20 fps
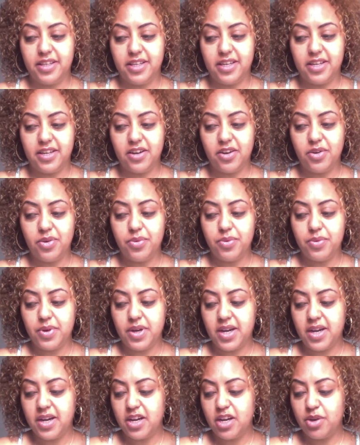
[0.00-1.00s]
you
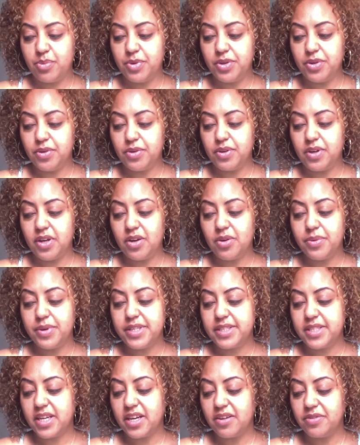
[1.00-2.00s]
don't
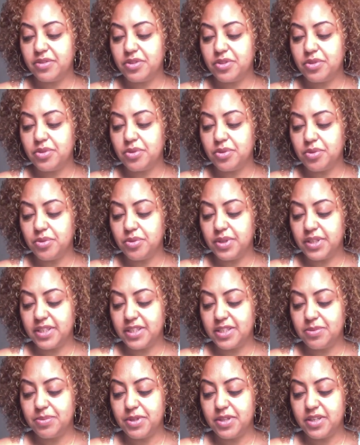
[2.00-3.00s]
always have to
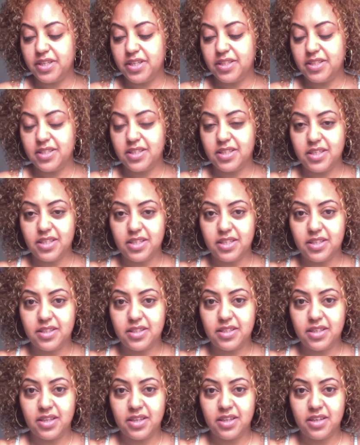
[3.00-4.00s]
experience these